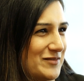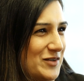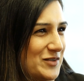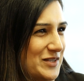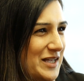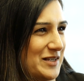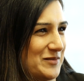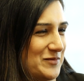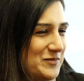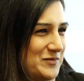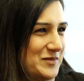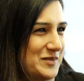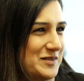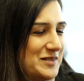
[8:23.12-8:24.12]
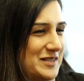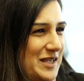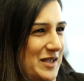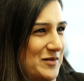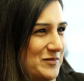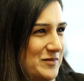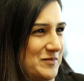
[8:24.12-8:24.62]
Kashmir has been
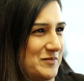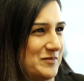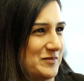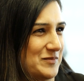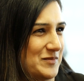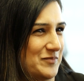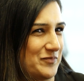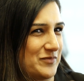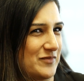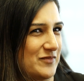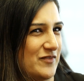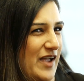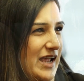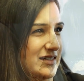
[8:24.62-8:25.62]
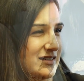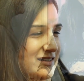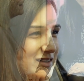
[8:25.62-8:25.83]
absolutely fantastic.